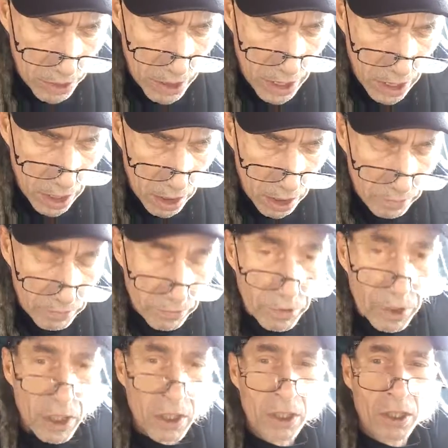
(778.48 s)
we have
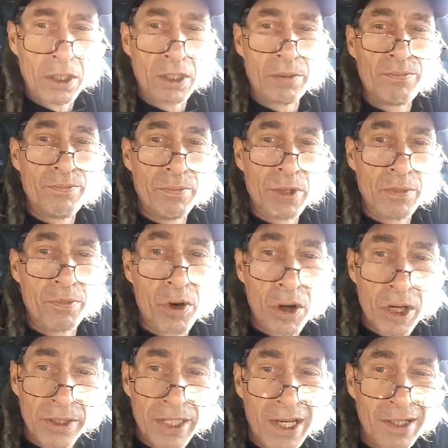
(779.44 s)
a
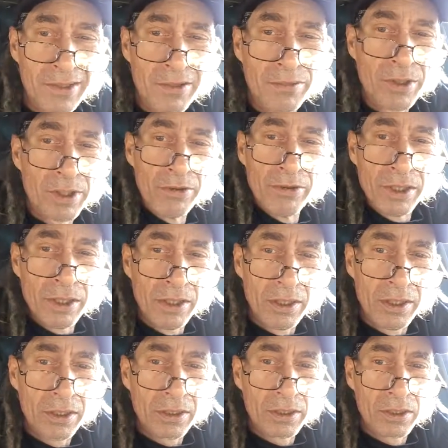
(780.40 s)

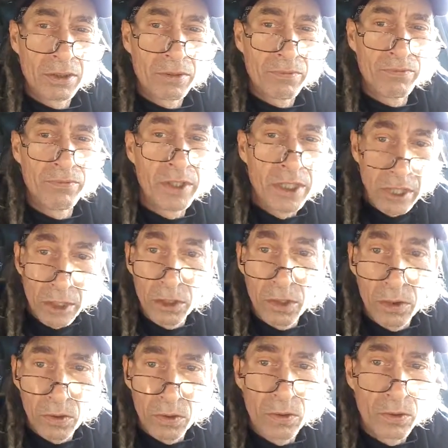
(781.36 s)
broadcastability
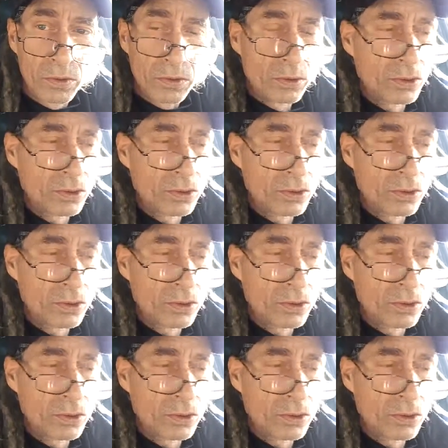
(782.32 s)
video